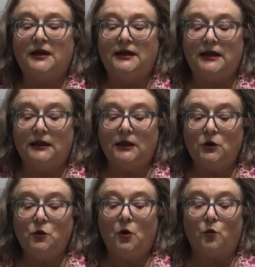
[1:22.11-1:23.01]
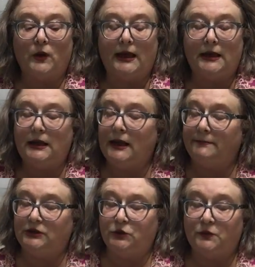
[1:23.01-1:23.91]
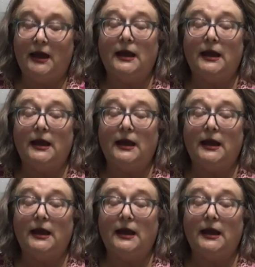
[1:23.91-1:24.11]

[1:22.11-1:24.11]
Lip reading: Yellow, red, and blue.